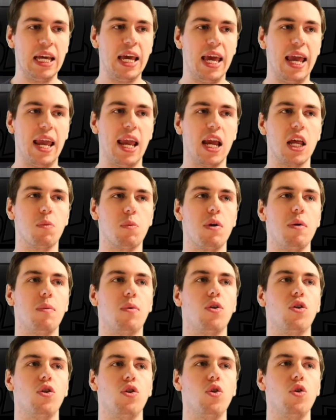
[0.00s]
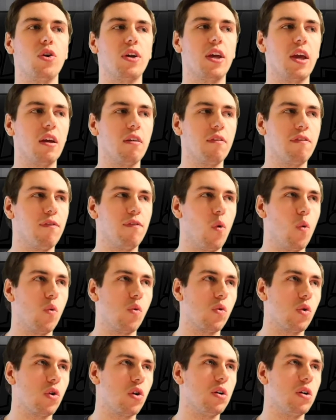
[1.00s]
and we were looking
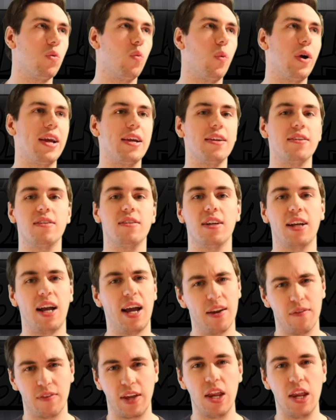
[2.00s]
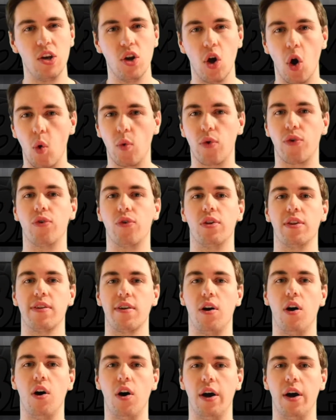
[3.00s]
for ways to kind of get known early
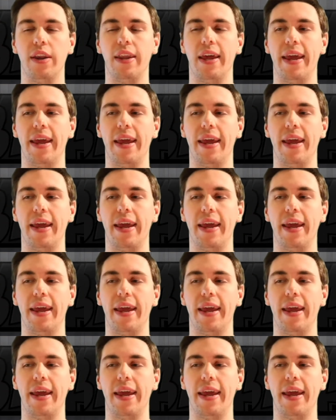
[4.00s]
on.